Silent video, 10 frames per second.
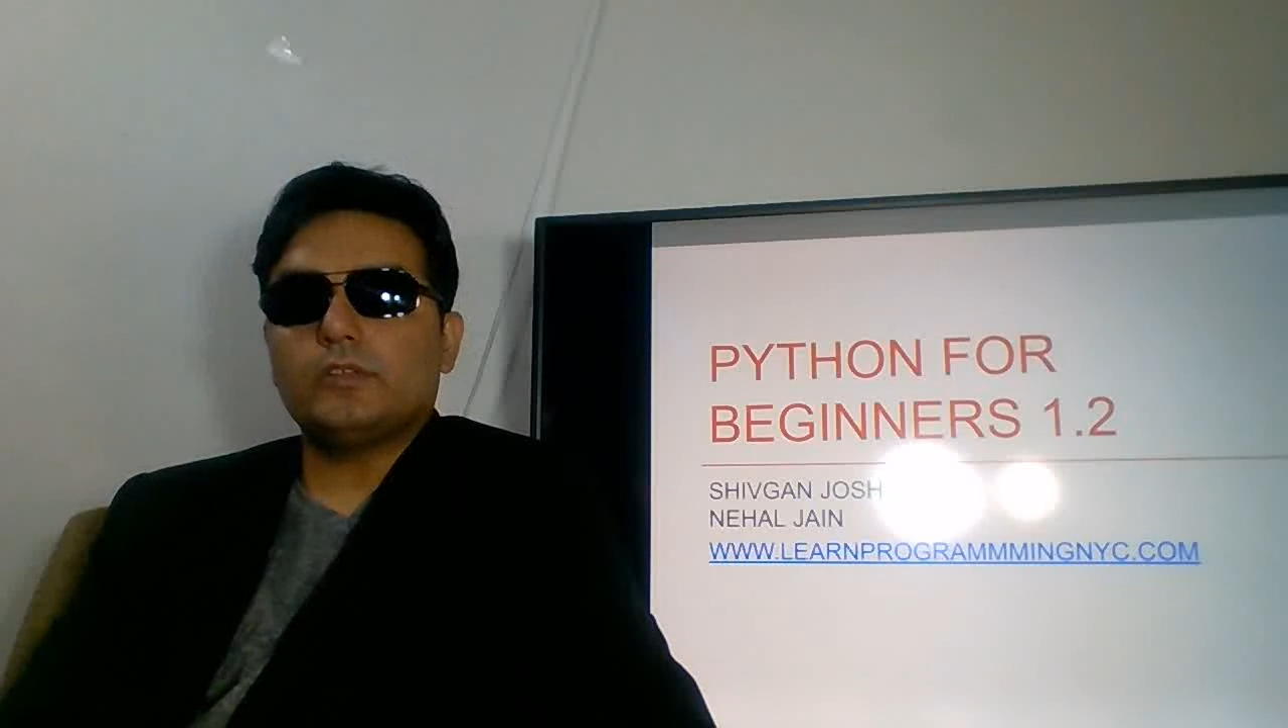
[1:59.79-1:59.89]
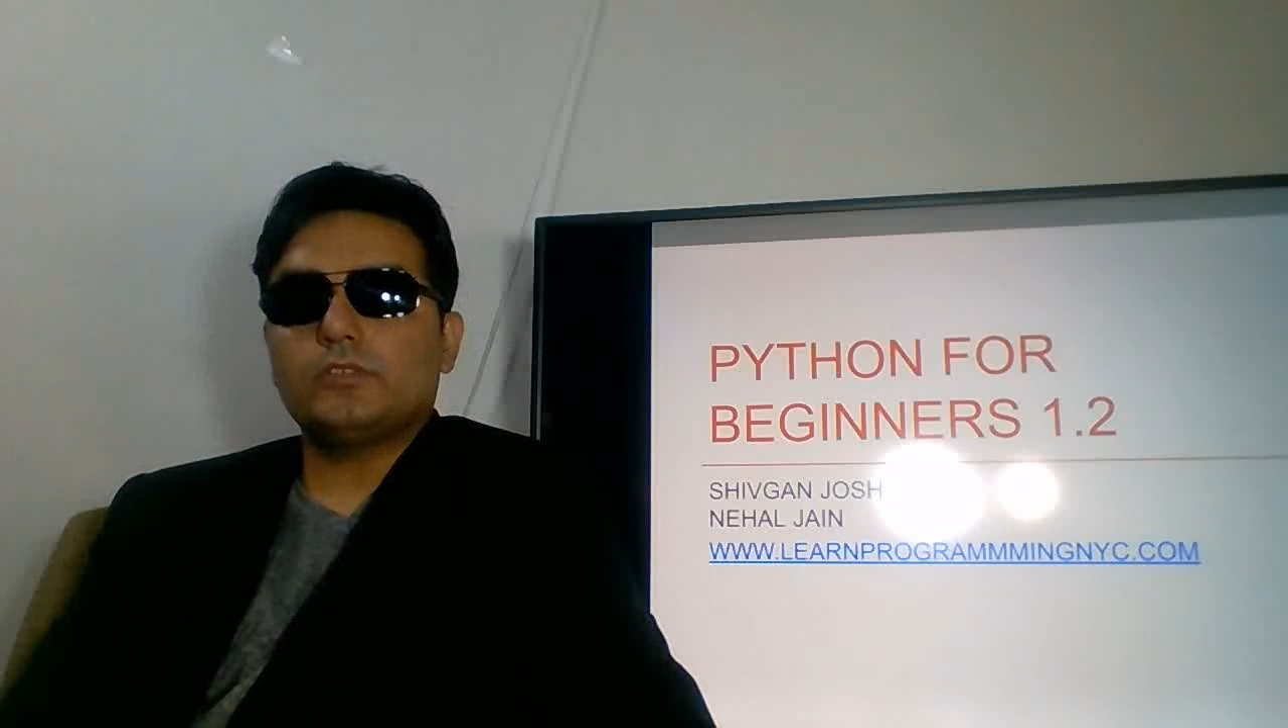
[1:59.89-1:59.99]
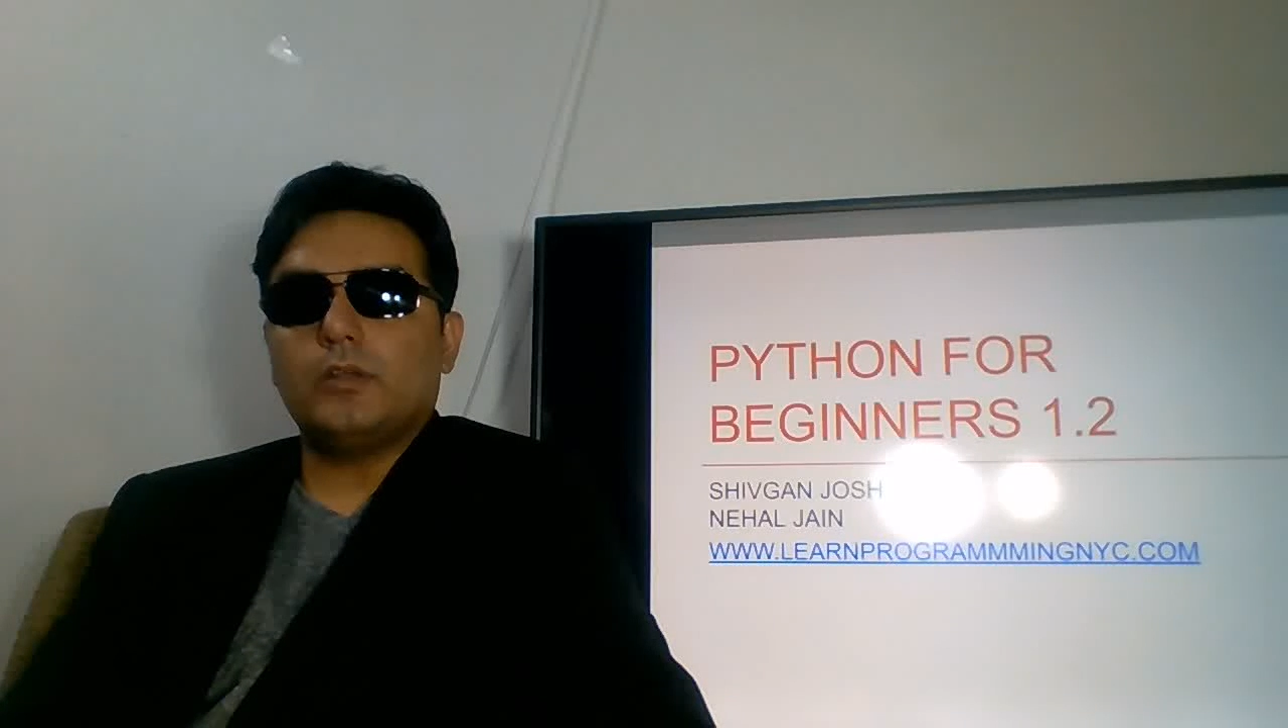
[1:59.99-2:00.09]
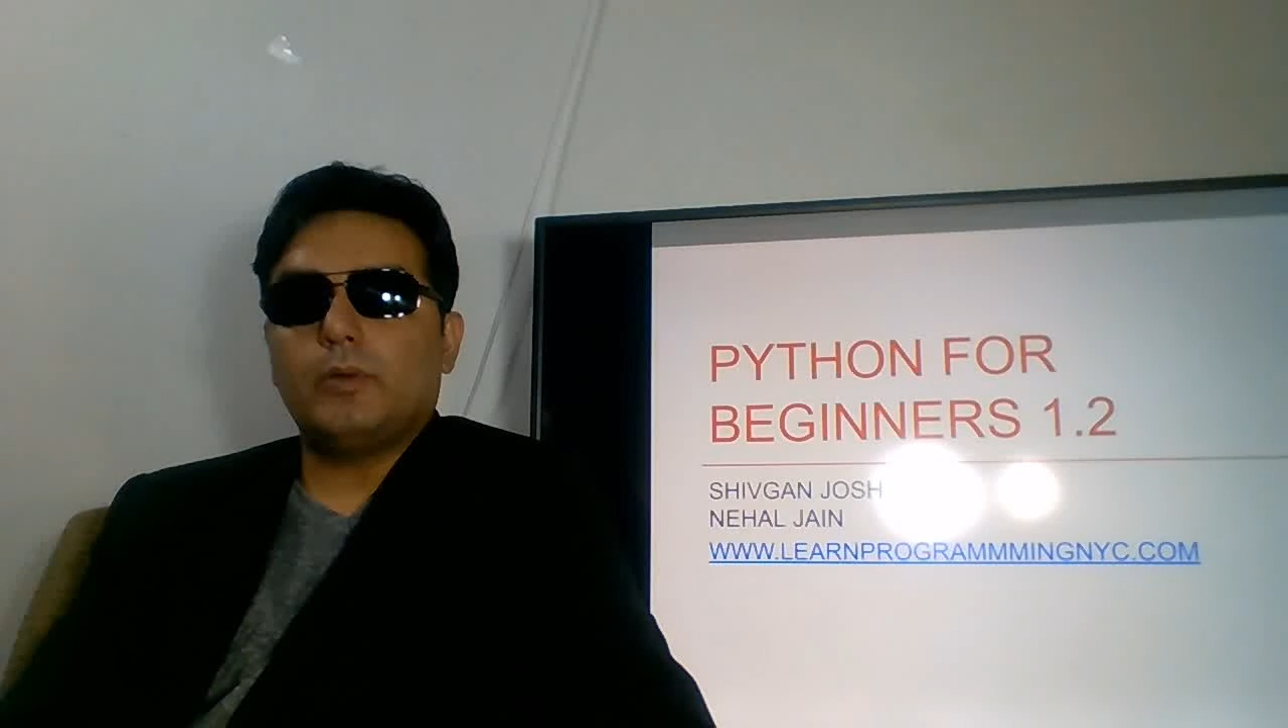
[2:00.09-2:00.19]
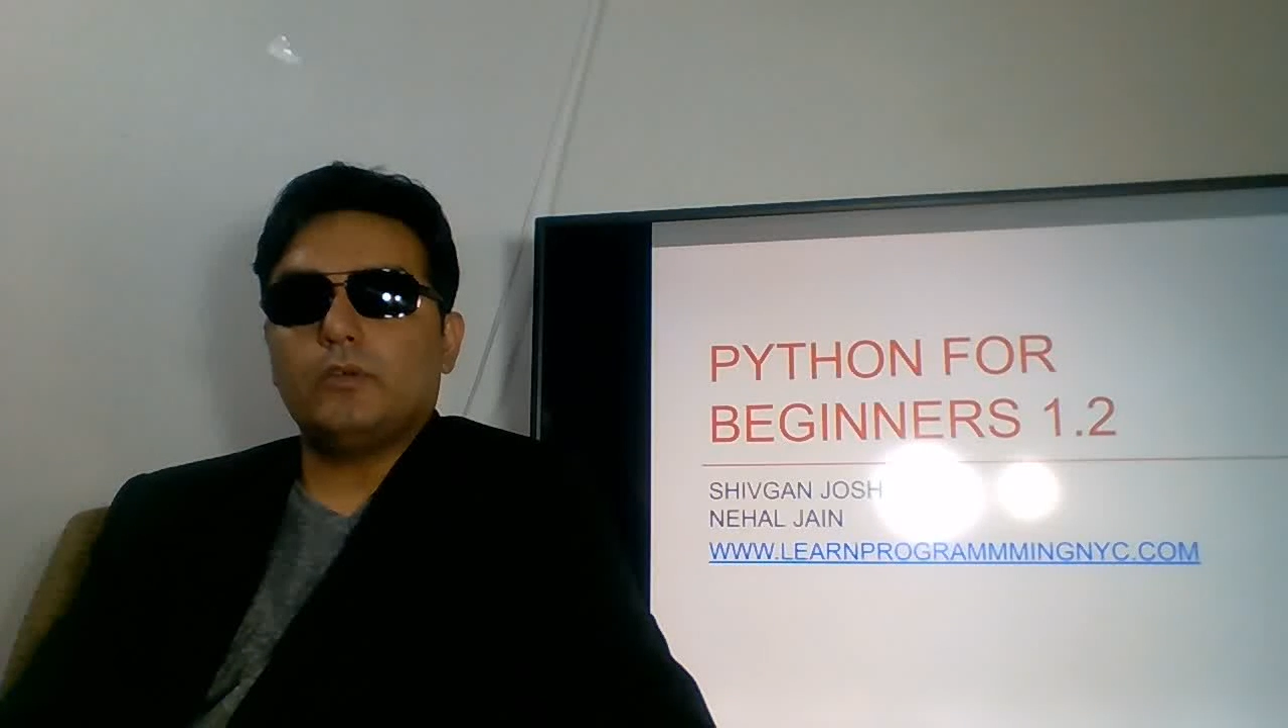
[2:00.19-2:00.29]

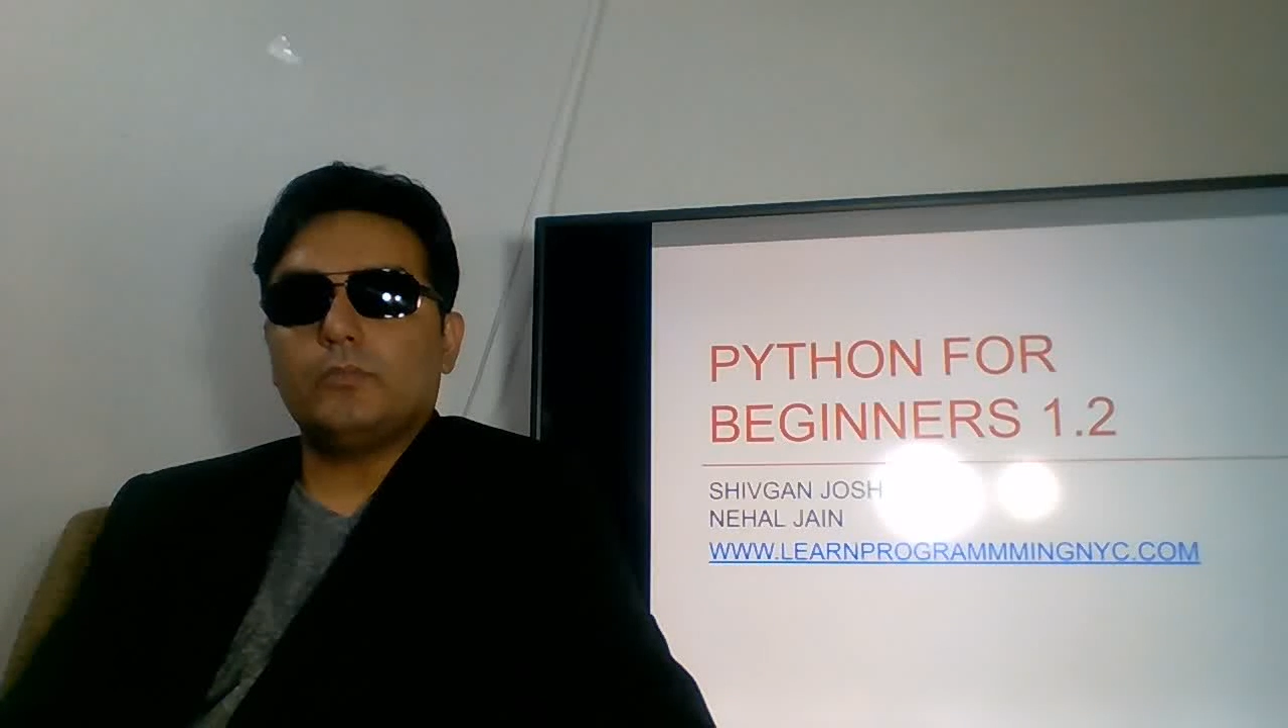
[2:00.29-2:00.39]
introduction